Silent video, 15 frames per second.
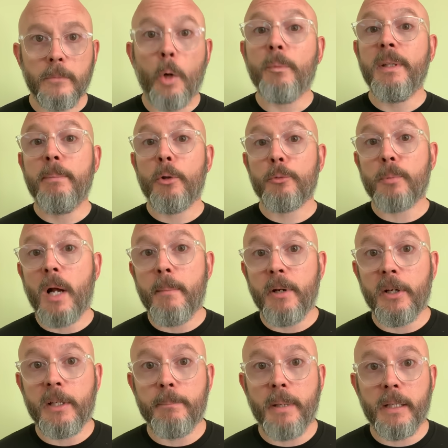Home Depot's
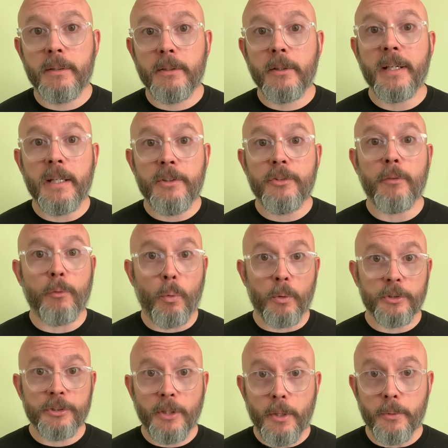primary competitor is, of
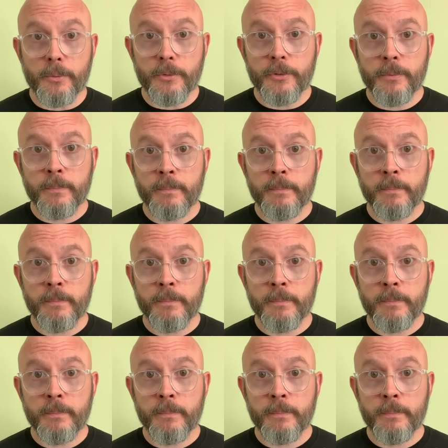course, Lowe's